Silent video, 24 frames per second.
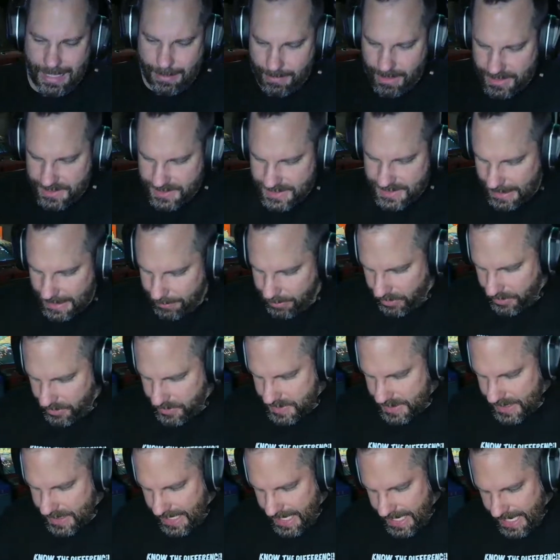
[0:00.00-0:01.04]

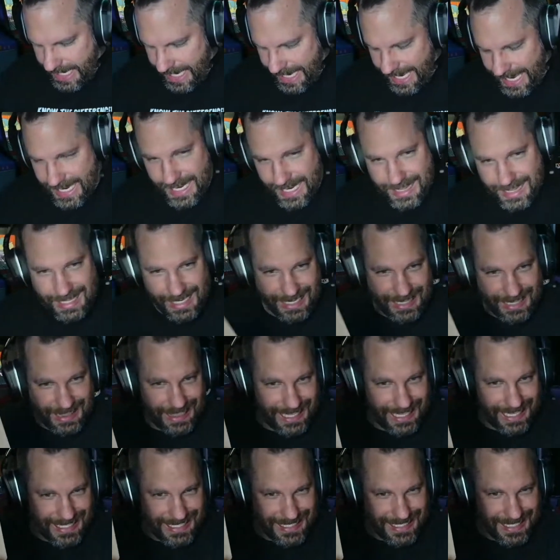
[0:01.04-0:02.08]
samples. And I think
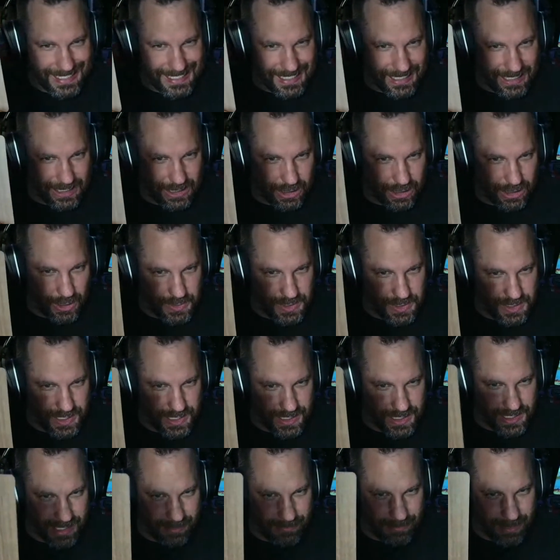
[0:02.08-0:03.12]
this is the closest